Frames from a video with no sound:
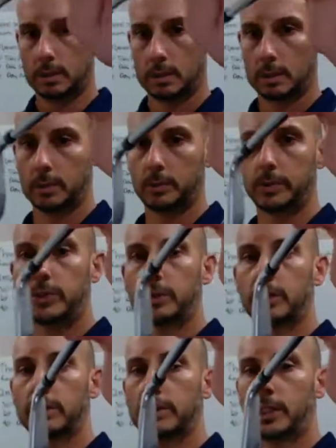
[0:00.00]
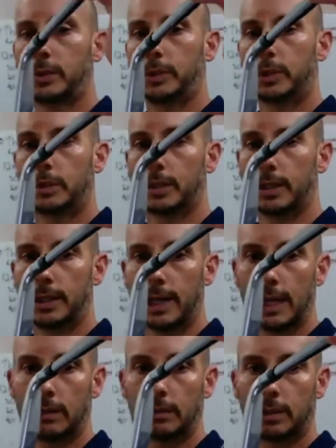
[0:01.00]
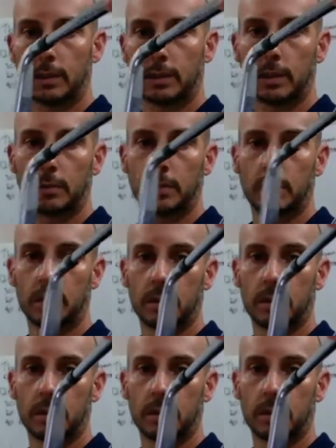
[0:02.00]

So what you're going to see when you're looking down at the club,